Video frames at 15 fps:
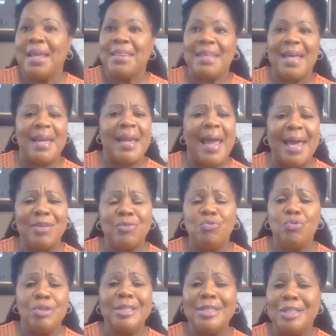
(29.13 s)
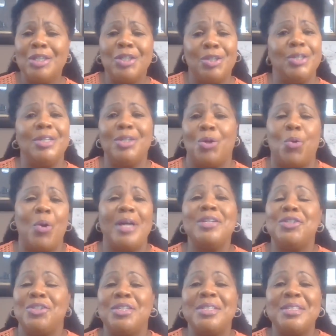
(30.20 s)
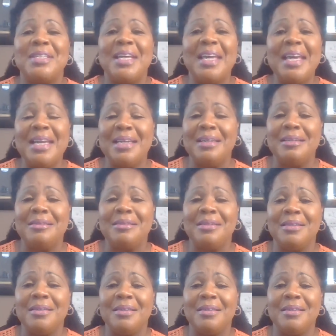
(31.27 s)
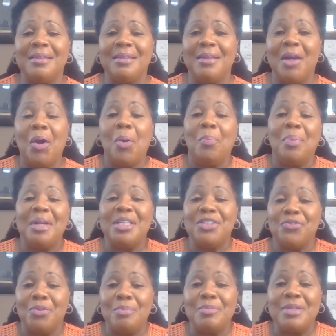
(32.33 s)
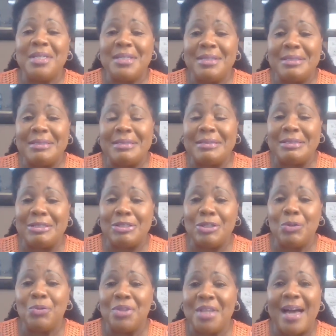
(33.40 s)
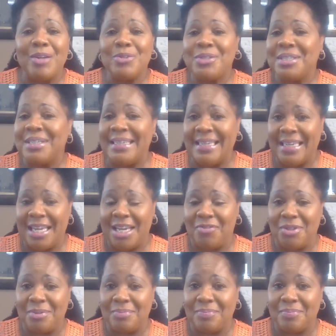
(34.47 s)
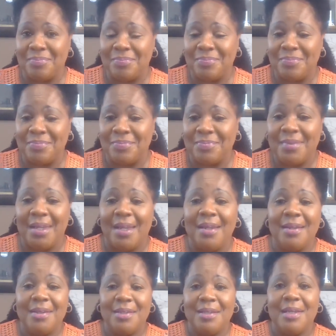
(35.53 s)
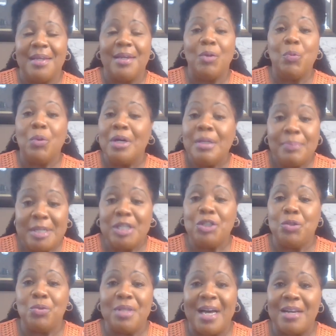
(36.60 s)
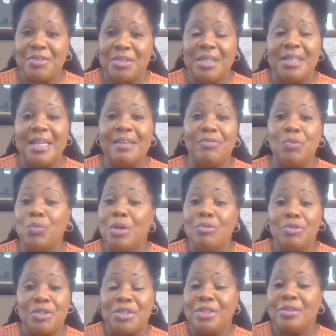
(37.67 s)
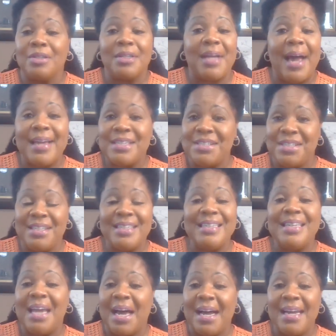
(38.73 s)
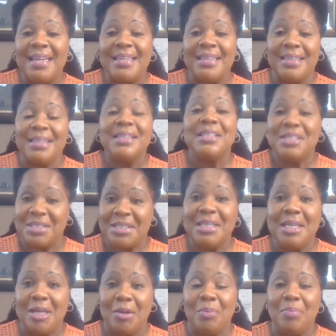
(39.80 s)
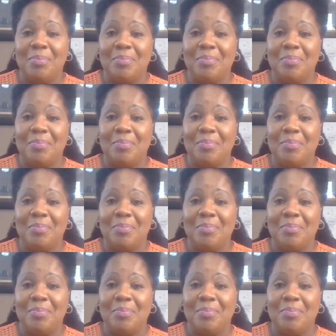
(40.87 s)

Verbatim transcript: that had really good questions in it, but it's from 2011. Well, in 2011, we were still on ICD 9 CM.